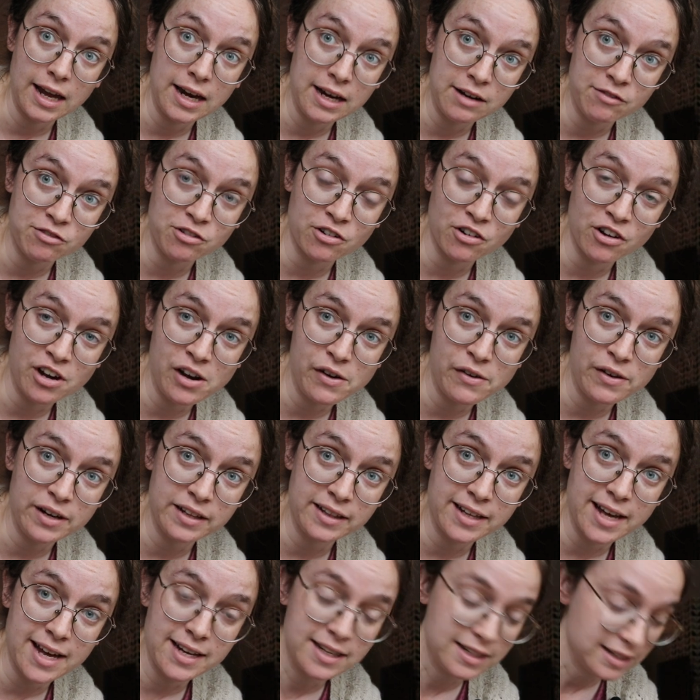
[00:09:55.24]
and if you're
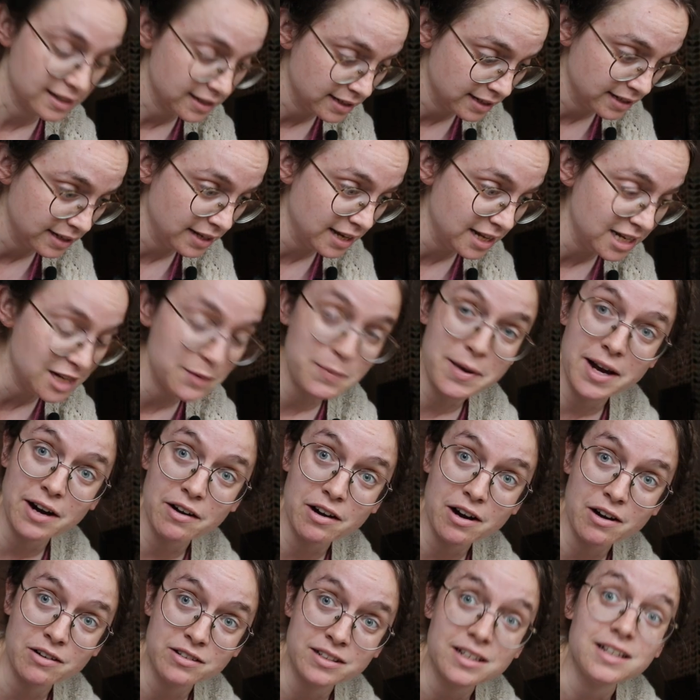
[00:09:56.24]
hearing that in the
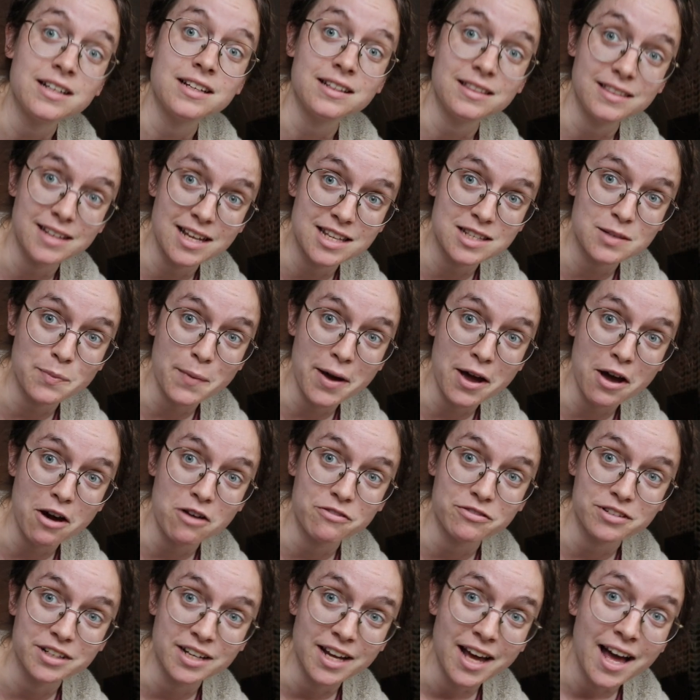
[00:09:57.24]
background that's my
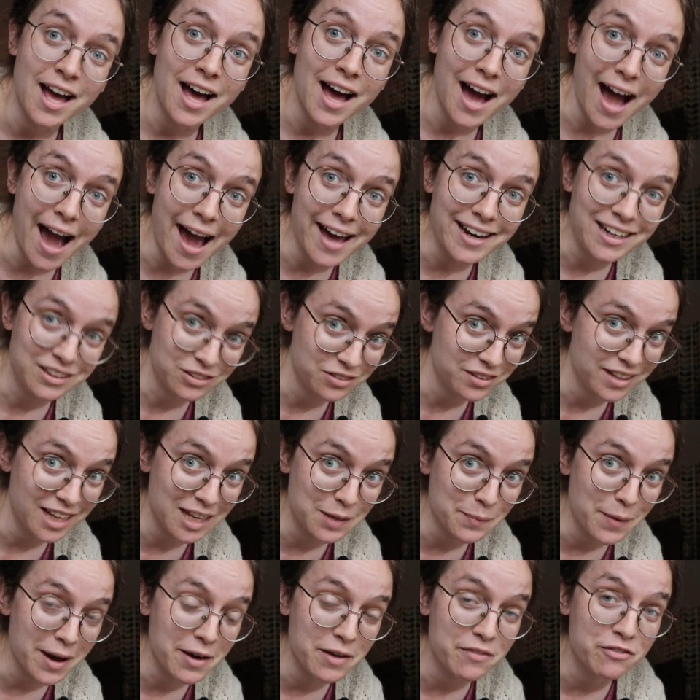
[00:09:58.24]
oven I need to
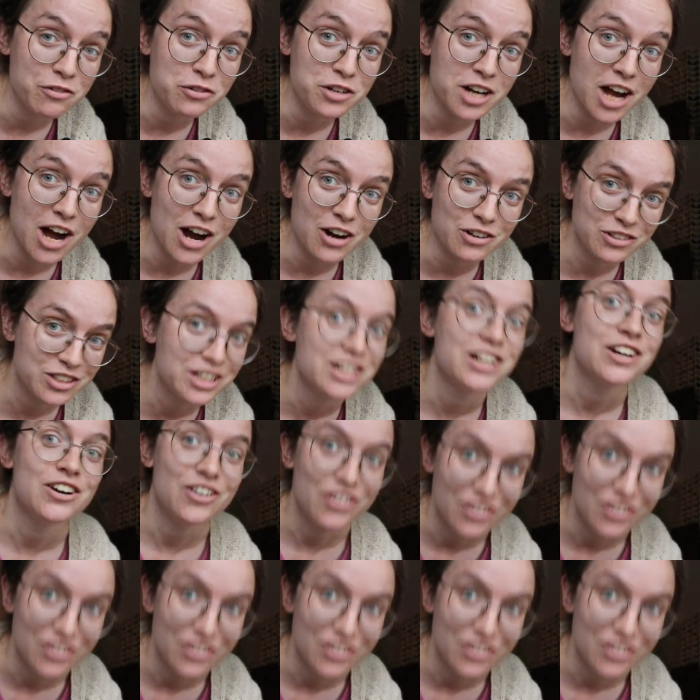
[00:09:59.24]
take my food out